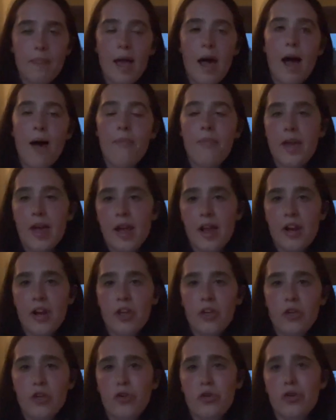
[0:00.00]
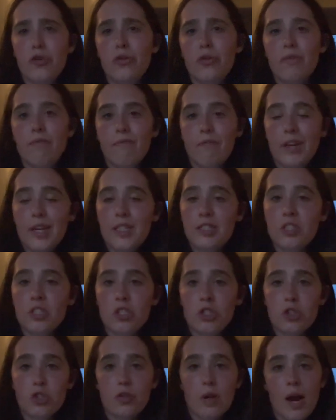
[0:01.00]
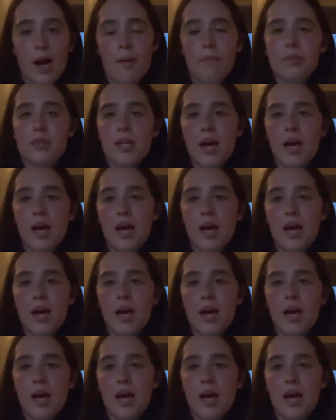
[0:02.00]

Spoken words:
And then you do V stitch straps,